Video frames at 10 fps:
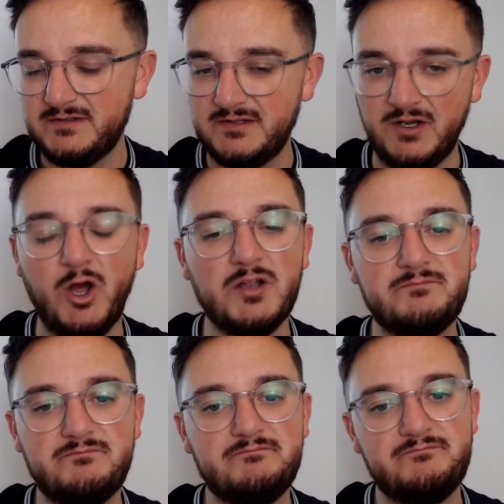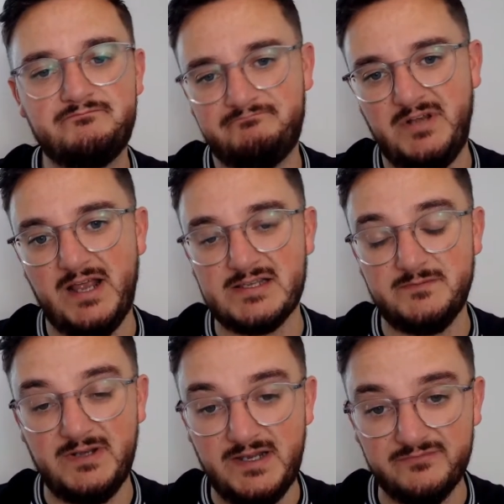a lot of players will
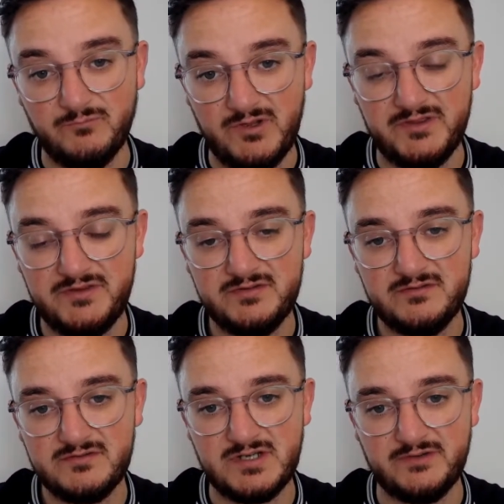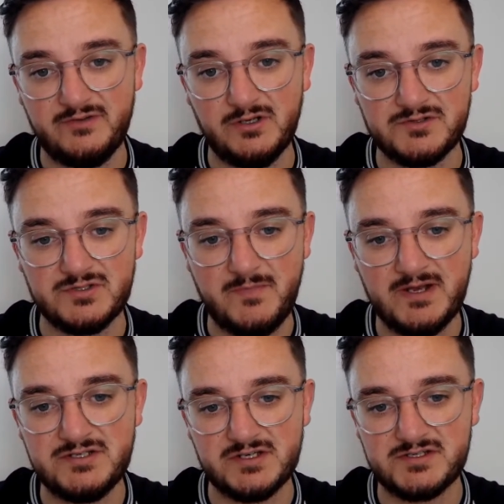be leaving with Xavi Alonso, the
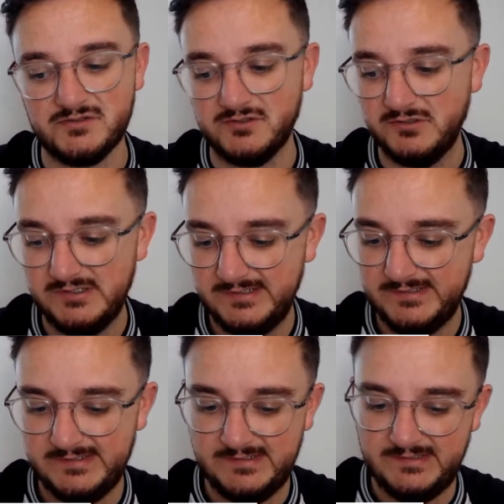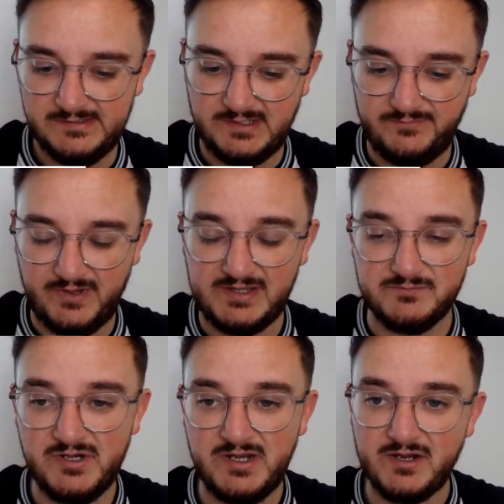manager. So if you had the
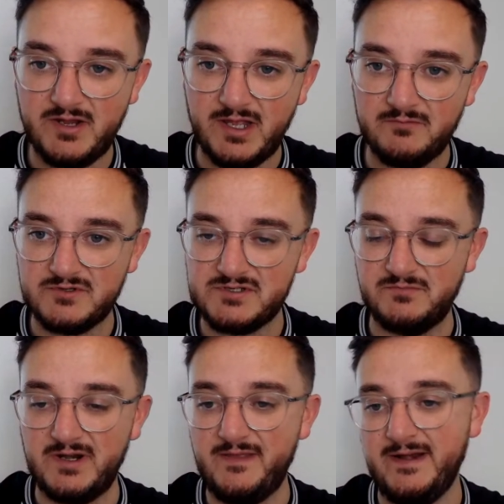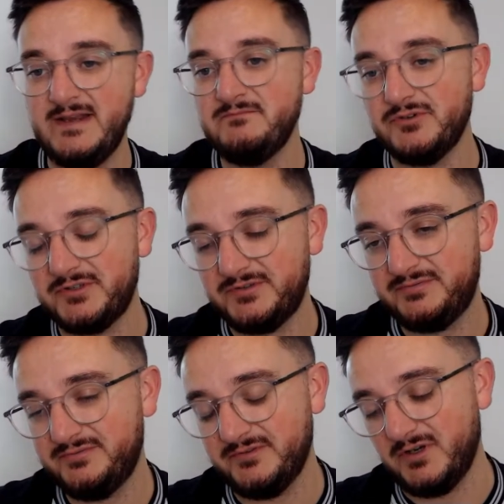money, you could get someone like that in. But,
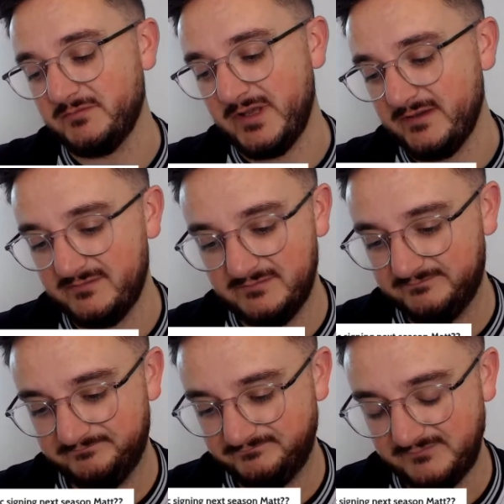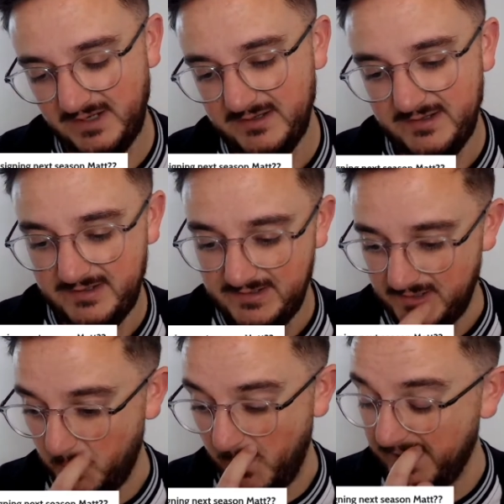oh, man,
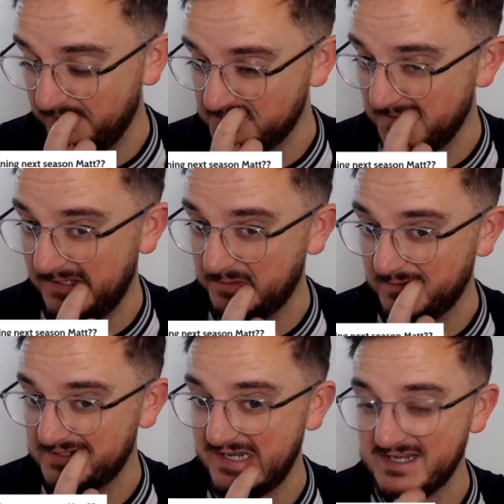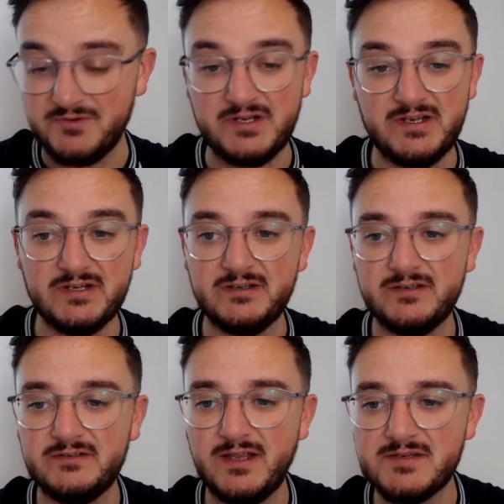a winger as well is what's desperately needed.
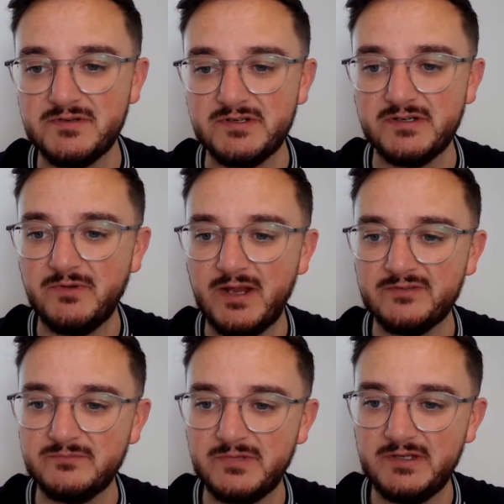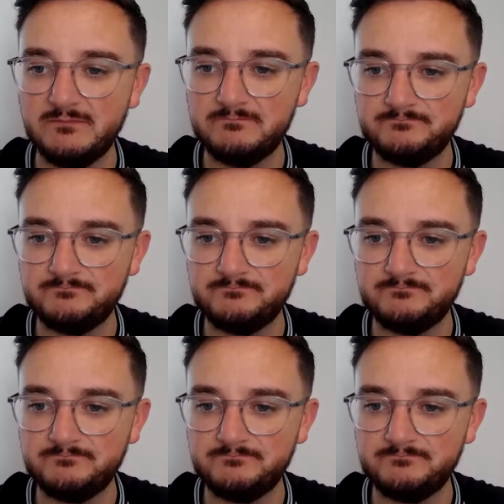Desperately need a winger for me.